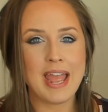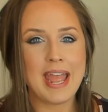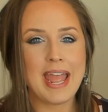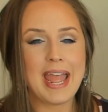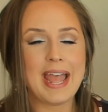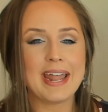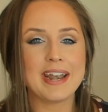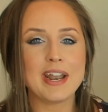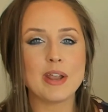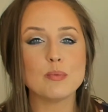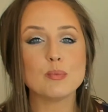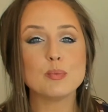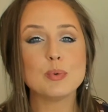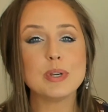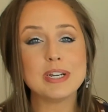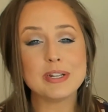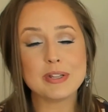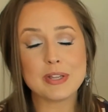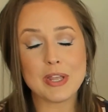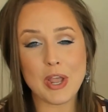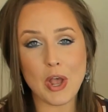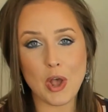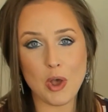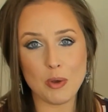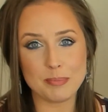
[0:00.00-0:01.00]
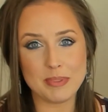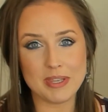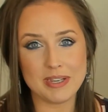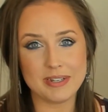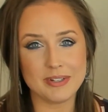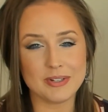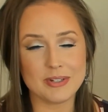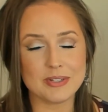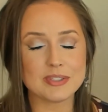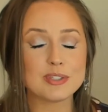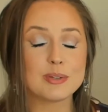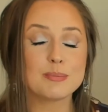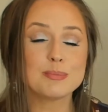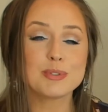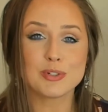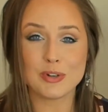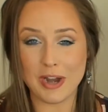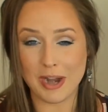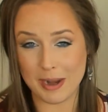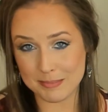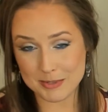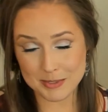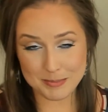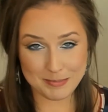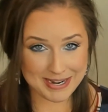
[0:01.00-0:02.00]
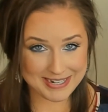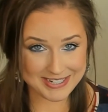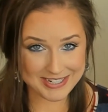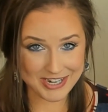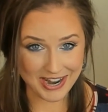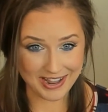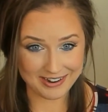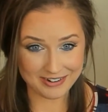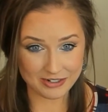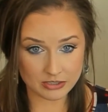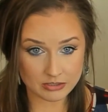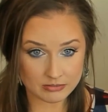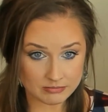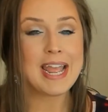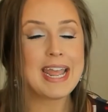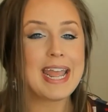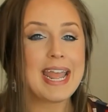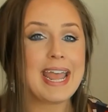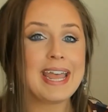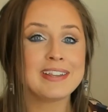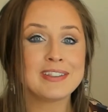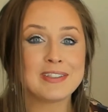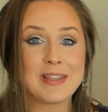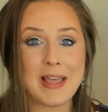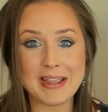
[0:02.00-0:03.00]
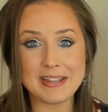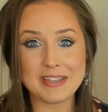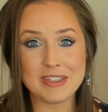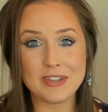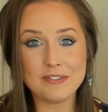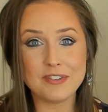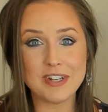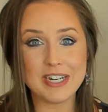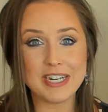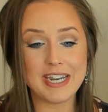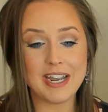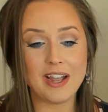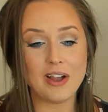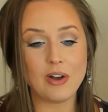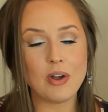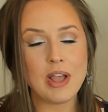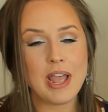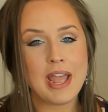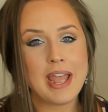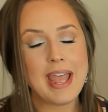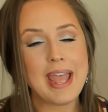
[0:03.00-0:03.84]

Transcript: and I really hope that you'll subscribe to my channel and like the video